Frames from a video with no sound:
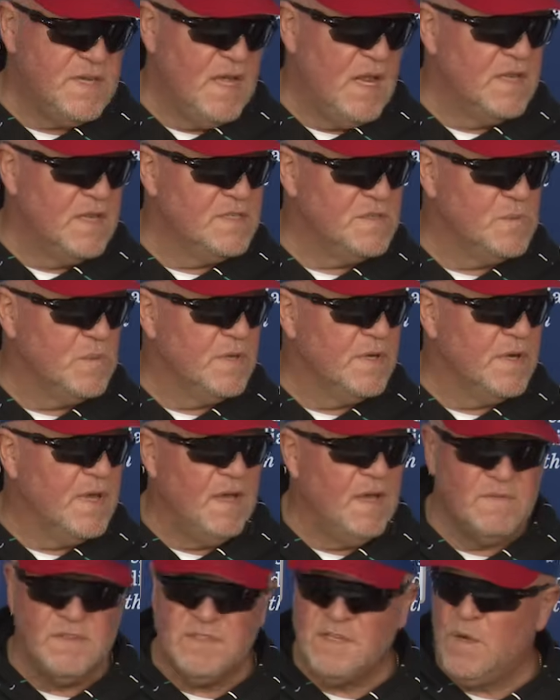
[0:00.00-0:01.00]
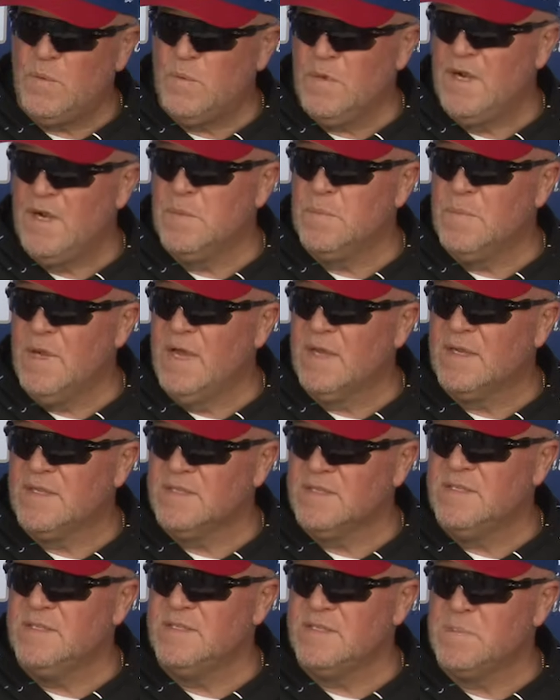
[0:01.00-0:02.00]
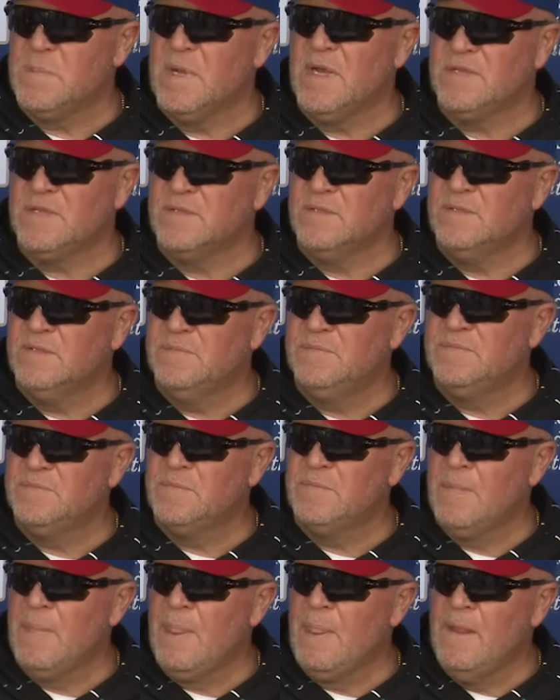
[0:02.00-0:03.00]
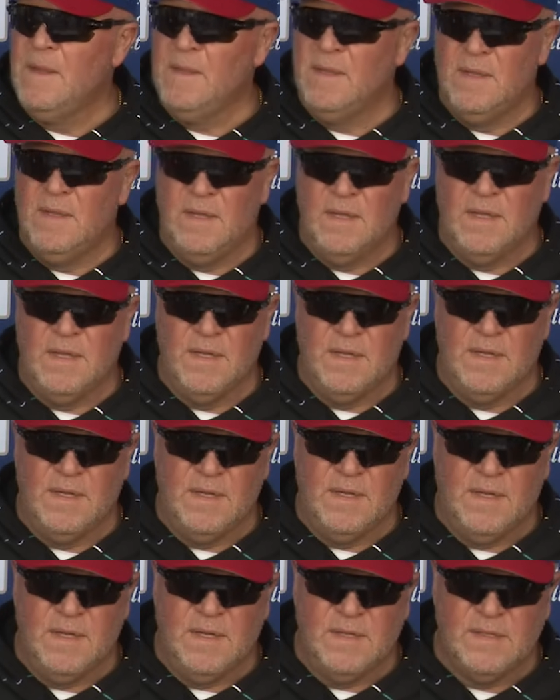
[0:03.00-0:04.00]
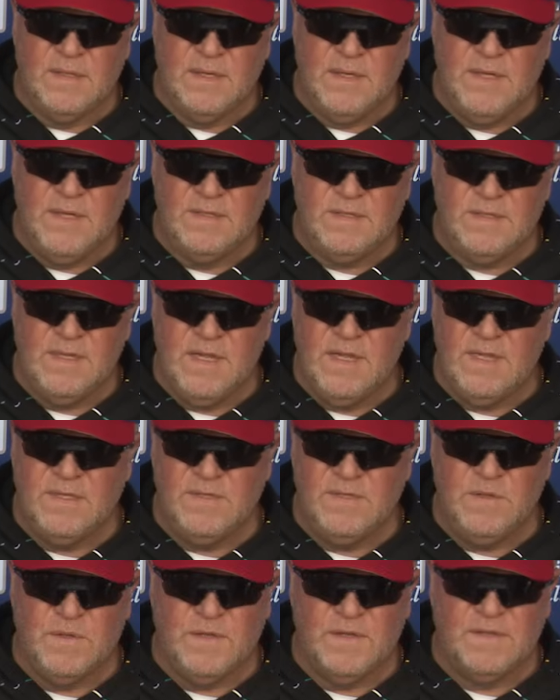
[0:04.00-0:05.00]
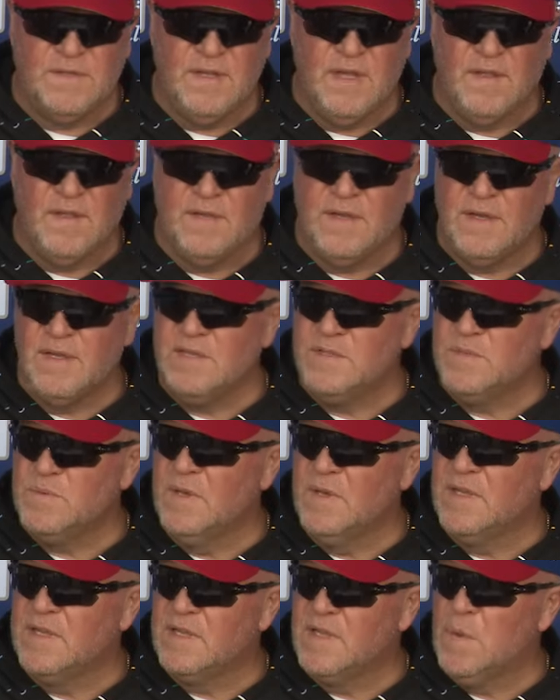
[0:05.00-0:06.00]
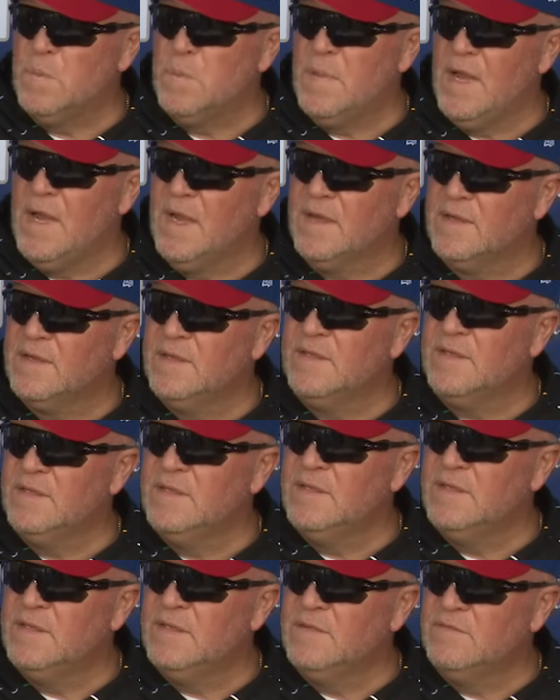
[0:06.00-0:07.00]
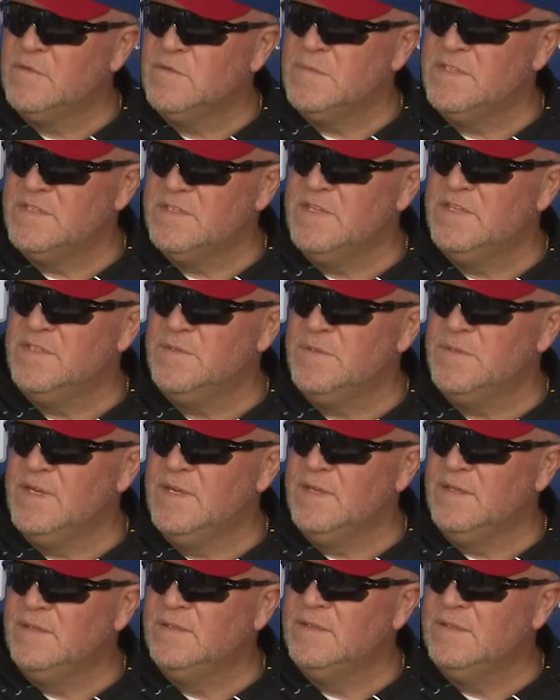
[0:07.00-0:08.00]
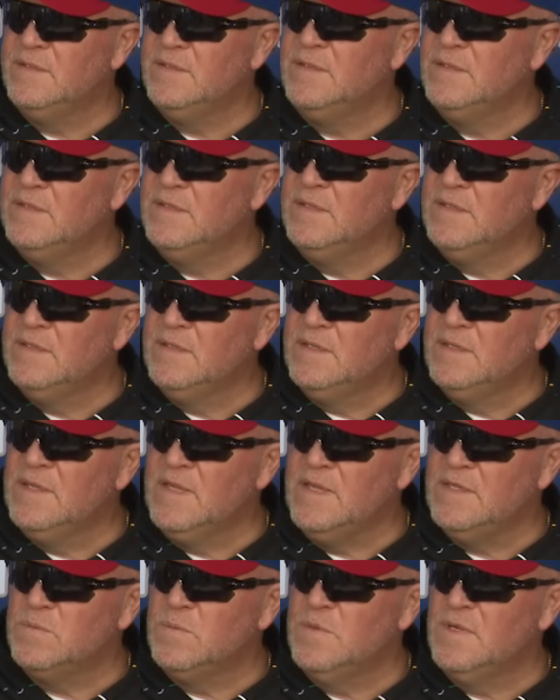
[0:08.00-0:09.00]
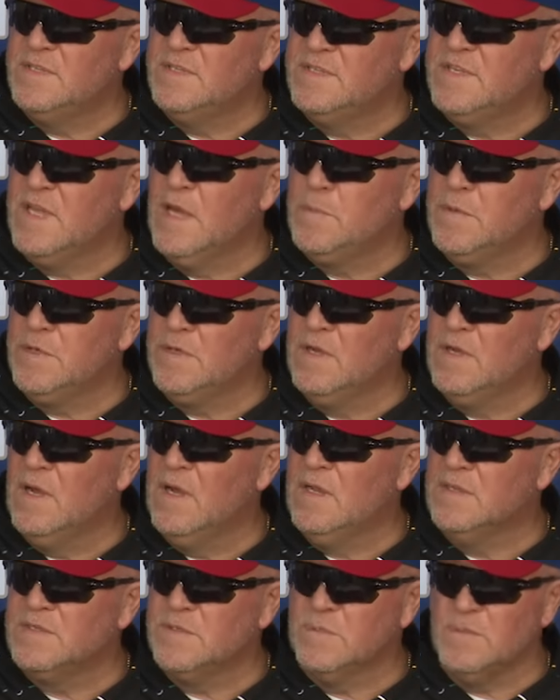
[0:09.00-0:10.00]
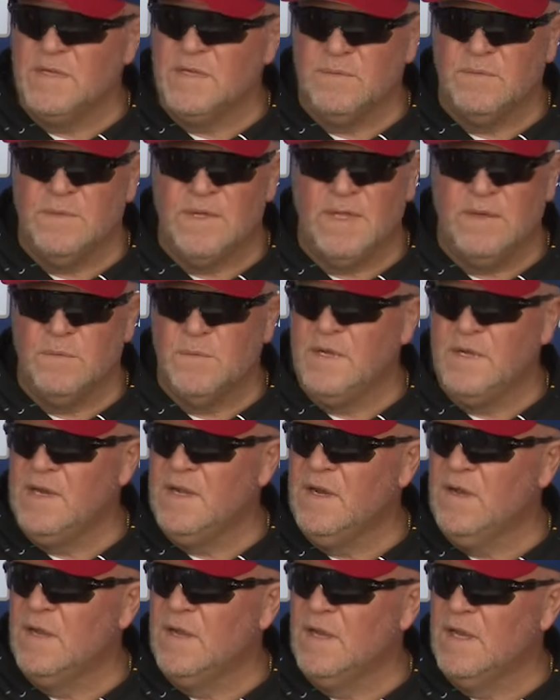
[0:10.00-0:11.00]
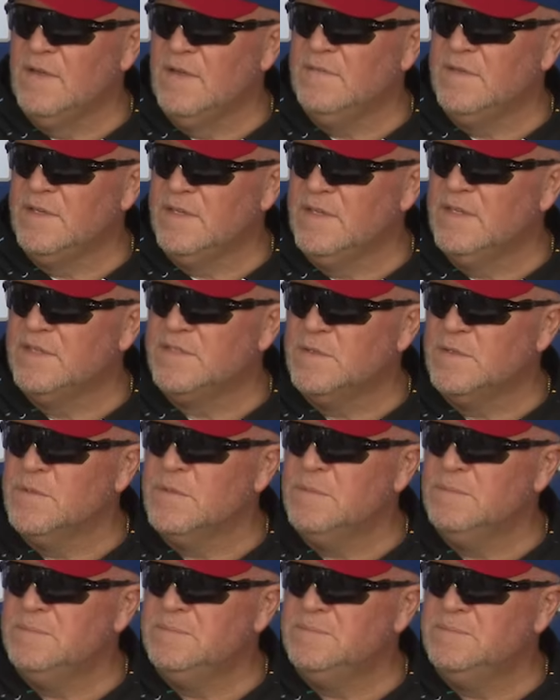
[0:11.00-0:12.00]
challenge that we're going to have is that running back because he's special. And he's you could tell that he's really come back from his injury and he's one step and gone. So we need all 11 to get to him.